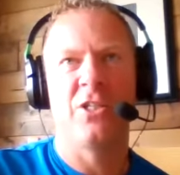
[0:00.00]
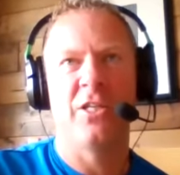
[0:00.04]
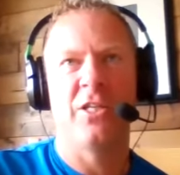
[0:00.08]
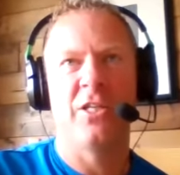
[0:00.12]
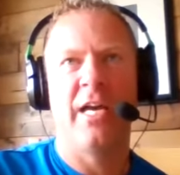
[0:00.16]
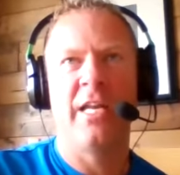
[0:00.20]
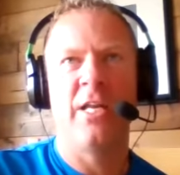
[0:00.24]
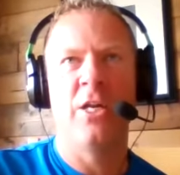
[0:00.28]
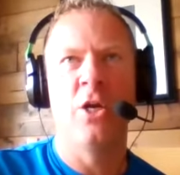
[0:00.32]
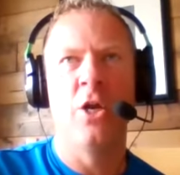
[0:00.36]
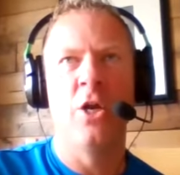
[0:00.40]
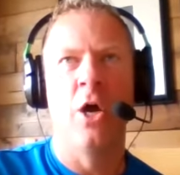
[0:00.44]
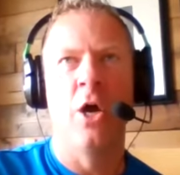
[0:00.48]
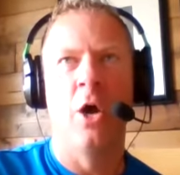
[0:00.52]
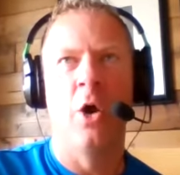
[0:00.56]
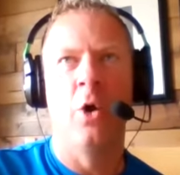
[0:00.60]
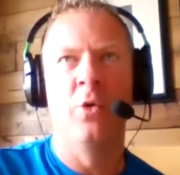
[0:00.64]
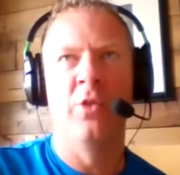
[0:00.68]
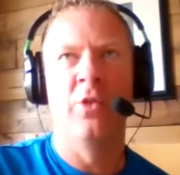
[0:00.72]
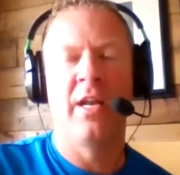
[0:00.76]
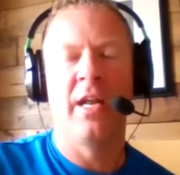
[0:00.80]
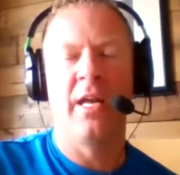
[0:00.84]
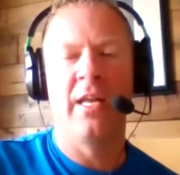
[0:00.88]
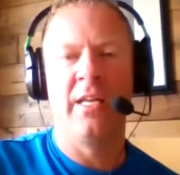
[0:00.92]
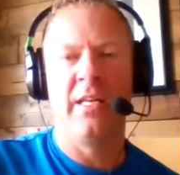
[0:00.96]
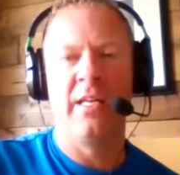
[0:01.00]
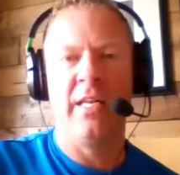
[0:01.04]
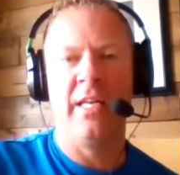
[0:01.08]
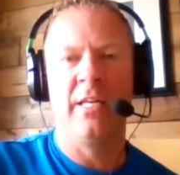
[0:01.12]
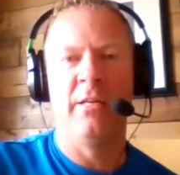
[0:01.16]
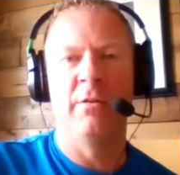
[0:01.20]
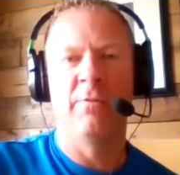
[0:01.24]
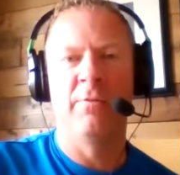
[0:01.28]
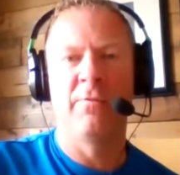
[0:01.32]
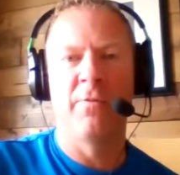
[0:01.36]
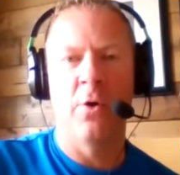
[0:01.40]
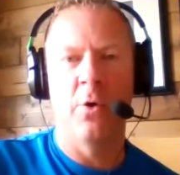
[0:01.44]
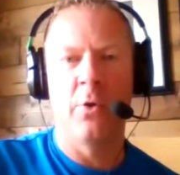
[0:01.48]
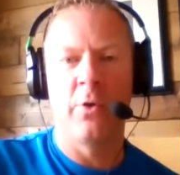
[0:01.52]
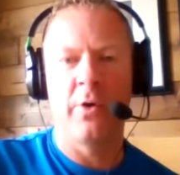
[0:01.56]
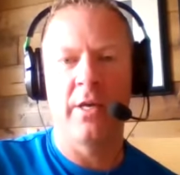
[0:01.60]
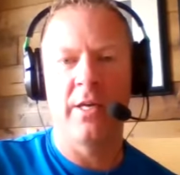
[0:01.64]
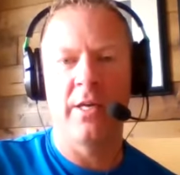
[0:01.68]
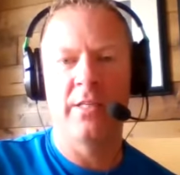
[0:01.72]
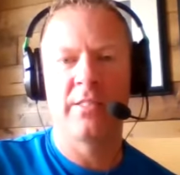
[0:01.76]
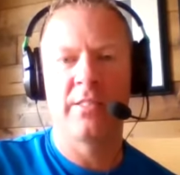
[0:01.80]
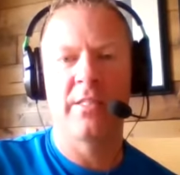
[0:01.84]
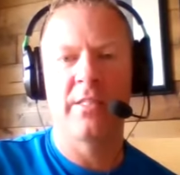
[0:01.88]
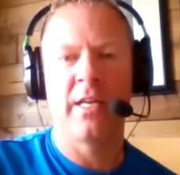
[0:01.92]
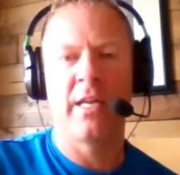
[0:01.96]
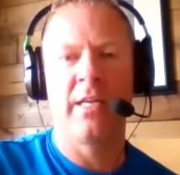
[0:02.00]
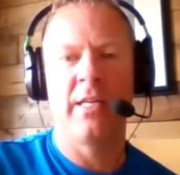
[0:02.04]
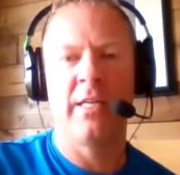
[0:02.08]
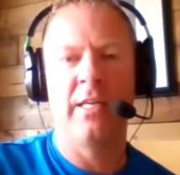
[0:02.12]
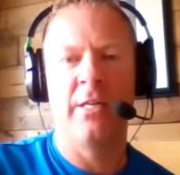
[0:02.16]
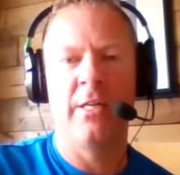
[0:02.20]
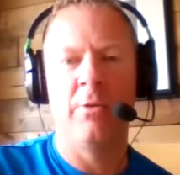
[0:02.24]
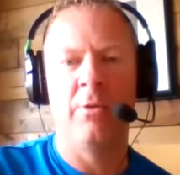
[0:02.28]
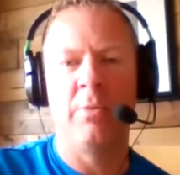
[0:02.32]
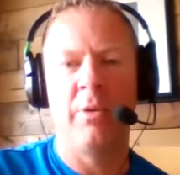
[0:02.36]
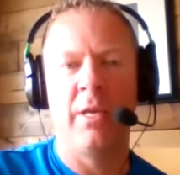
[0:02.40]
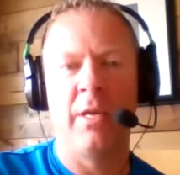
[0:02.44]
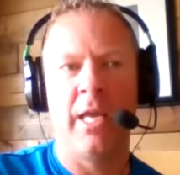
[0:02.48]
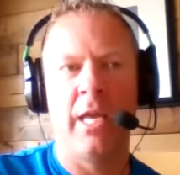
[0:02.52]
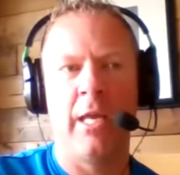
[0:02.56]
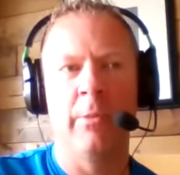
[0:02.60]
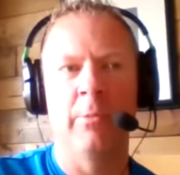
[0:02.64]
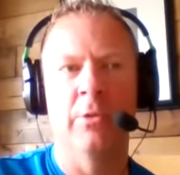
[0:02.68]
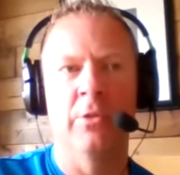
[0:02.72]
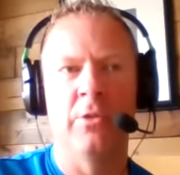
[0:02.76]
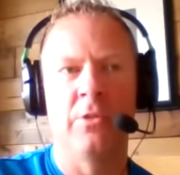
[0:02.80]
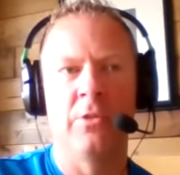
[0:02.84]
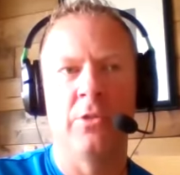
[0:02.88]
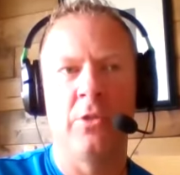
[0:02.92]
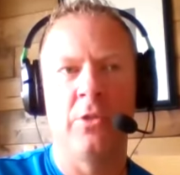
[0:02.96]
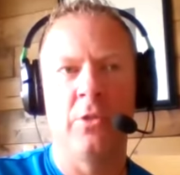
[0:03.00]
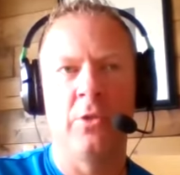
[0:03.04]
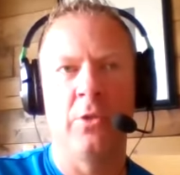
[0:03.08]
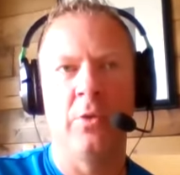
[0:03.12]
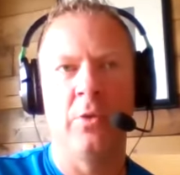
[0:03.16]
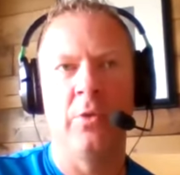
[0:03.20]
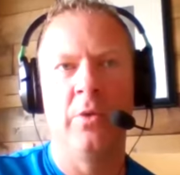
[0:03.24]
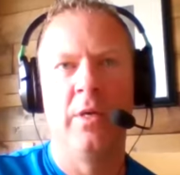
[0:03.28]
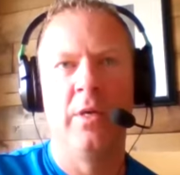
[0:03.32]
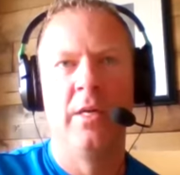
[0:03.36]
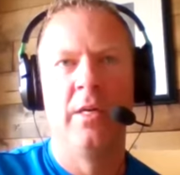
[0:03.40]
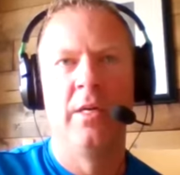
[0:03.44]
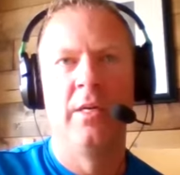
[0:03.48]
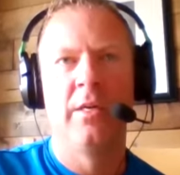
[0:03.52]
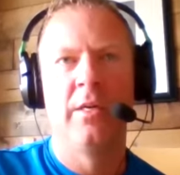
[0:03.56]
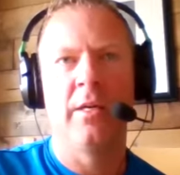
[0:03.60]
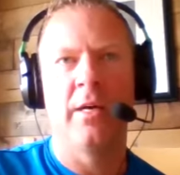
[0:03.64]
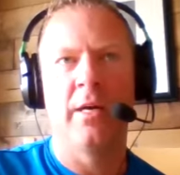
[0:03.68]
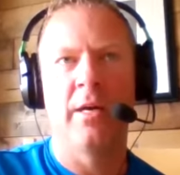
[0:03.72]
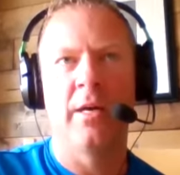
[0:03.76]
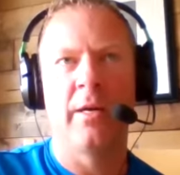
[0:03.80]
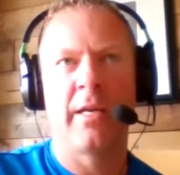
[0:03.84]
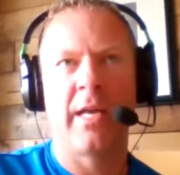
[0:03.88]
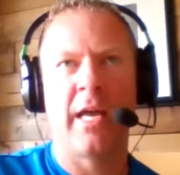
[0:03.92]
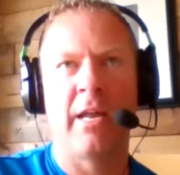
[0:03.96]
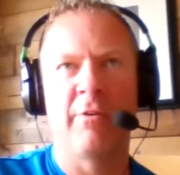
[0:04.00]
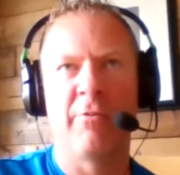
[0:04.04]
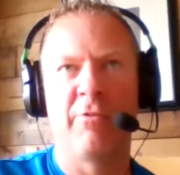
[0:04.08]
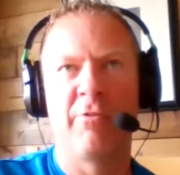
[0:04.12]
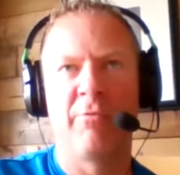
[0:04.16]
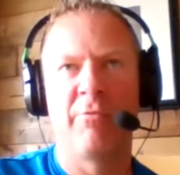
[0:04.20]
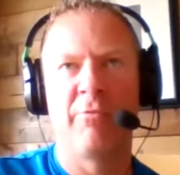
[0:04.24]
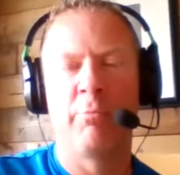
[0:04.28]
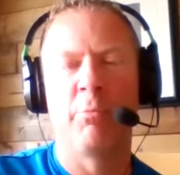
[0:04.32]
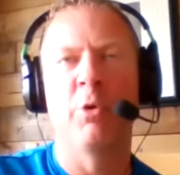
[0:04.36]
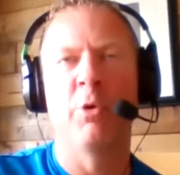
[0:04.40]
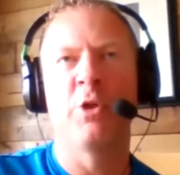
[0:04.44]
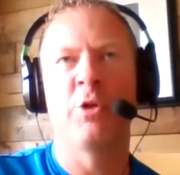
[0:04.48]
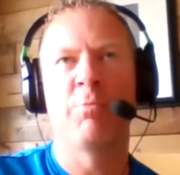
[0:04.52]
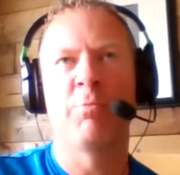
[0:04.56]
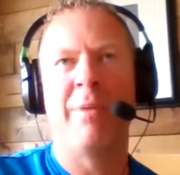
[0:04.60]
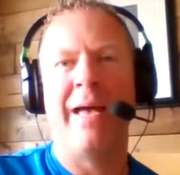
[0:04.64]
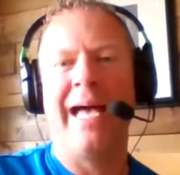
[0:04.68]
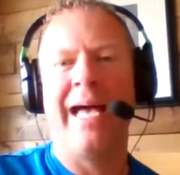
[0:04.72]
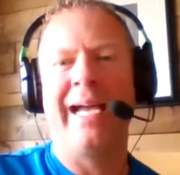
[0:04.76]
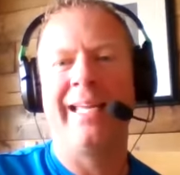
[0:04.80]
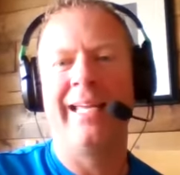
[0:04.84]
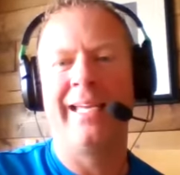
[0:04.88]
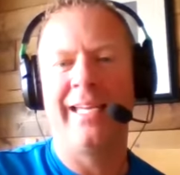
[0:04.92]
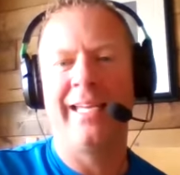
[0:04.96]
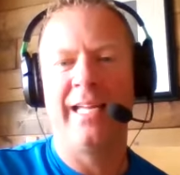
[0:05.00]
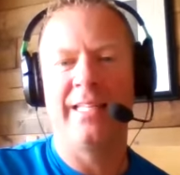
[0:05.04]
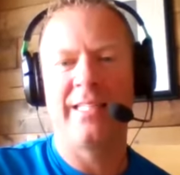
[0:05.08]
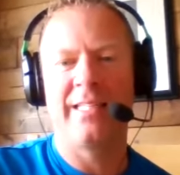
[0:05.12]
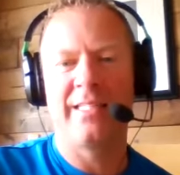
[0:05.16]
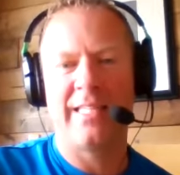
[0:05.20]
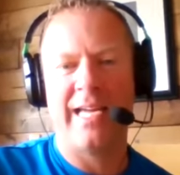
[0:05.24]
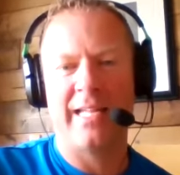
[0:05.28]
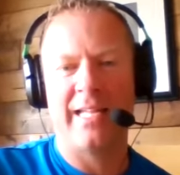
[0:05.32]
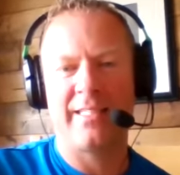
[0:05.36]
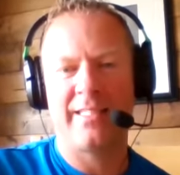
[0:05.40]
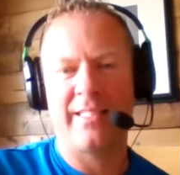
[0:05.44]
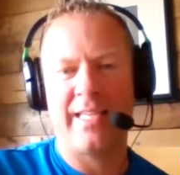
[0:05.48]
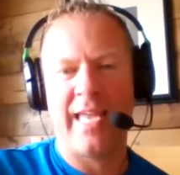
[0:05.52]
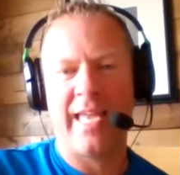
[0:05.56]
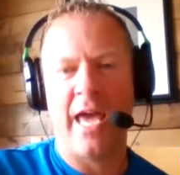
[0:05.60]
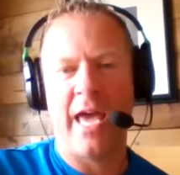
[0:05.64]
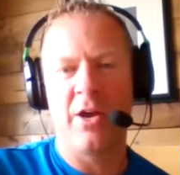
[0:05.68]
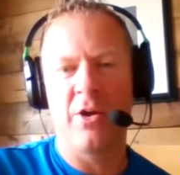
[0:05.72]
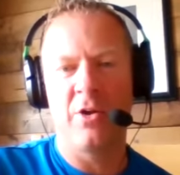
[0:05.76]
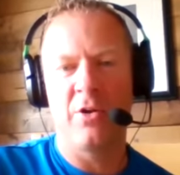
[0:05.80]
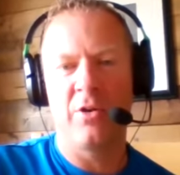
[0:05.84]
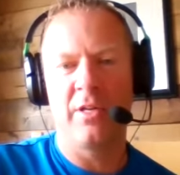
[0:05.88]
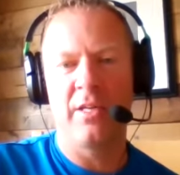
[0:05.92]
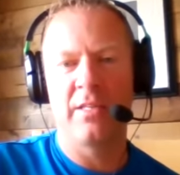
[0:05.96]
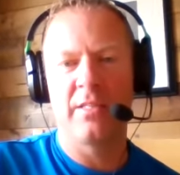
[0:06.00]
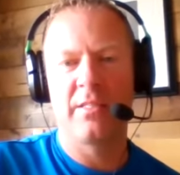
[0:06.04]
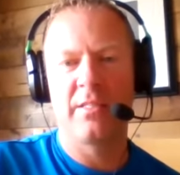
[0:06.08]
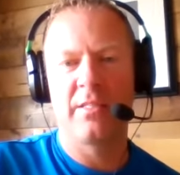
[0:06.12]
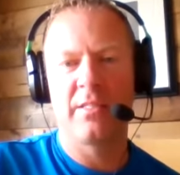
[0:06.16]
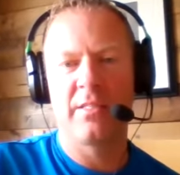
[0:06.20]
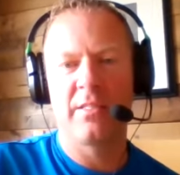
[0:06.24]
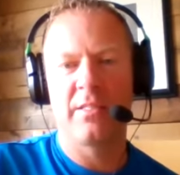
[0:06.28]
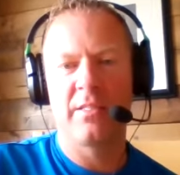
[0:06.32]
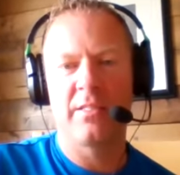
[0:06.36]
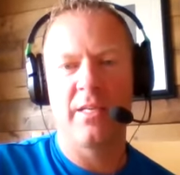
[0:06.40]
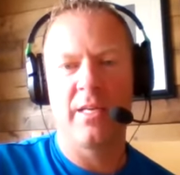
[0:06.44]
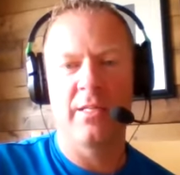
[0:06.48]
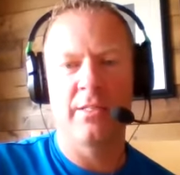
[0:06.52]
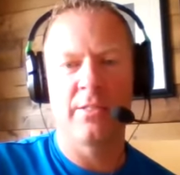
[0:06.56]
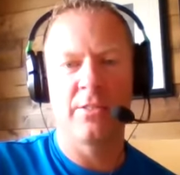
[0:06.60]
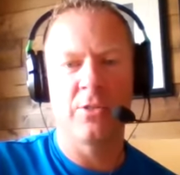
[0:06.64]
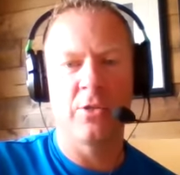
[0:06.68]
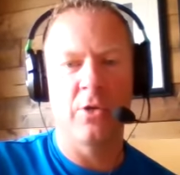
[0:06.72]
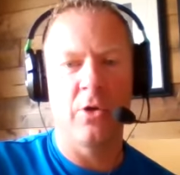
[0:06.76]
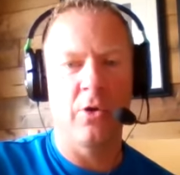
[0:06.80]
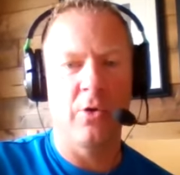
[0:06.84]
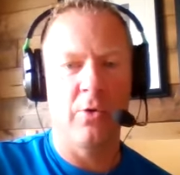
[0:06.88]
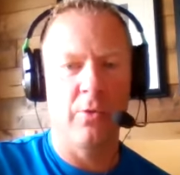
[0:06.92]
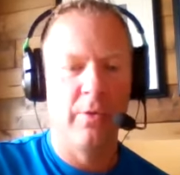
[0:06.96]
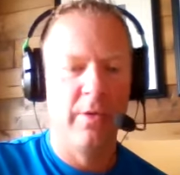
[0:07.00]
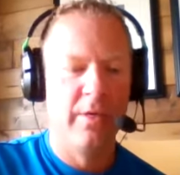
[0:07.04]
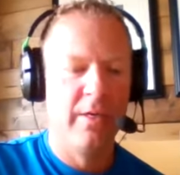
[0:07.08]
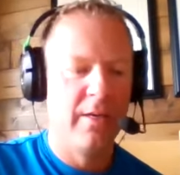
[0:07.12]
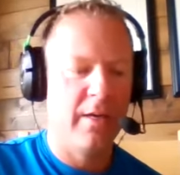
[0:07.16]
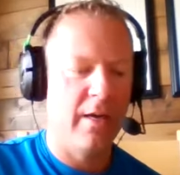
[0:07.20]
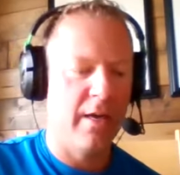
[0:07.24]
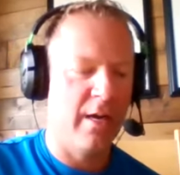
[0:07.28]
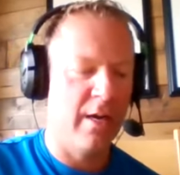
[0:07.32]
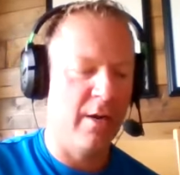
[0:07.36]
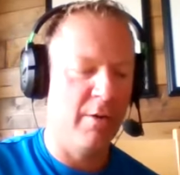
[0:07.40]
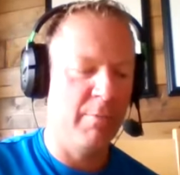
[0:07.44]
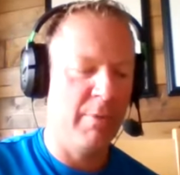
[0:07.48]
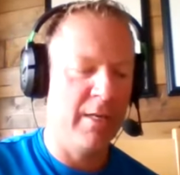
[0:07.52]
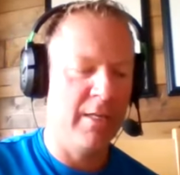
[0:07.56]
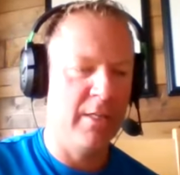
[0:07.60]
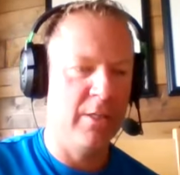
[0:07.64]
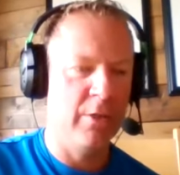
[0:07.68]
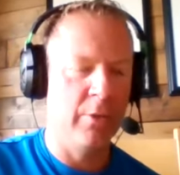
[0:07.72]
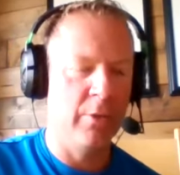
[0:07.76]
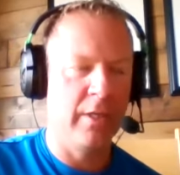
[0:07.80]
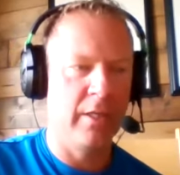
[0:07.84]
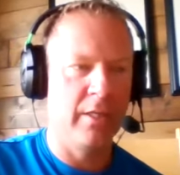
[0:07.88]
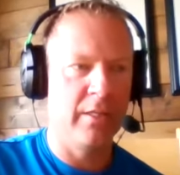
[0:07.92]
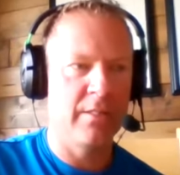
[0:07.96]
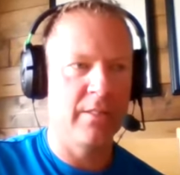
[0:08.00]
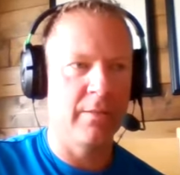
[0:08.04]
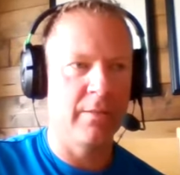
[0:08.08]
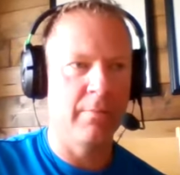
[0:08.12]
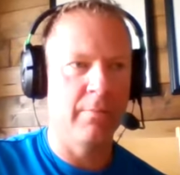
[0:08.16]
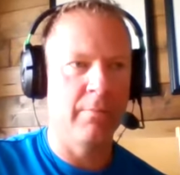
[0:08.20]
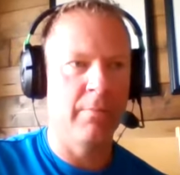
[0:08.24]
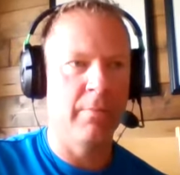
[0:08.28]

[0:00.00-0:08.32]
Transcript: know that I need to focus, and I need to be able to kind of push back against that scatteredness. And so I've been doing some